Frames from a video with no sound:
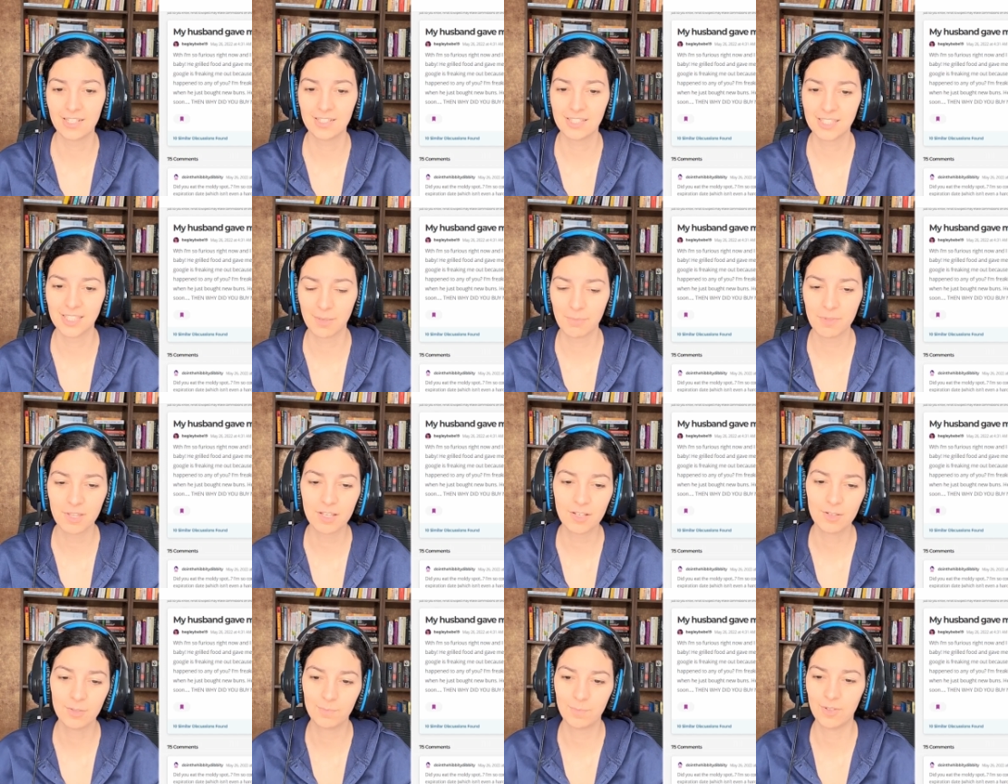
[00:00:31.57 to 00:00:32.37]
something
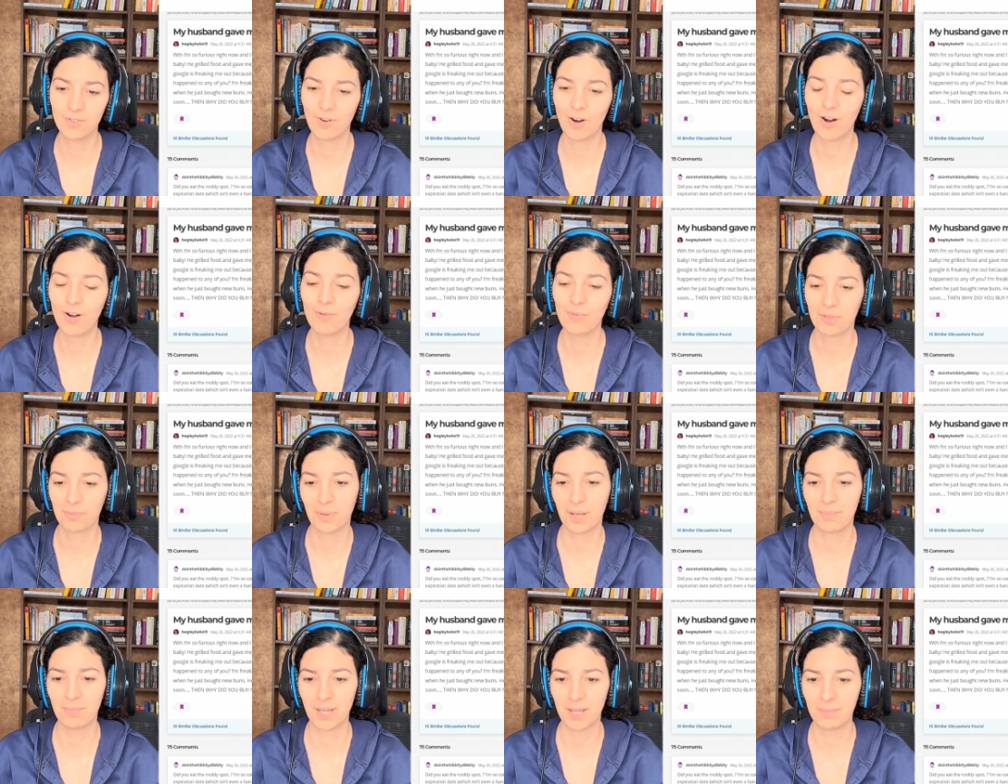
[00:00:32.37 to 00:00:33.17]
could be wrong with
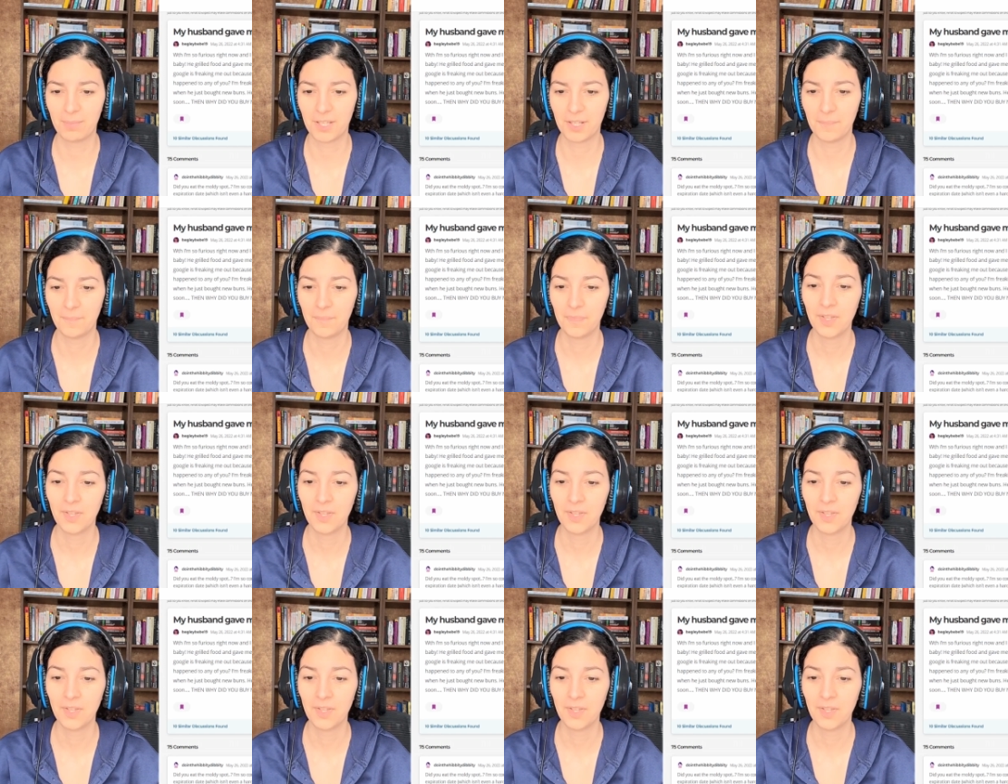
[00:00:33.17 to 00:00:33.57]
my baby.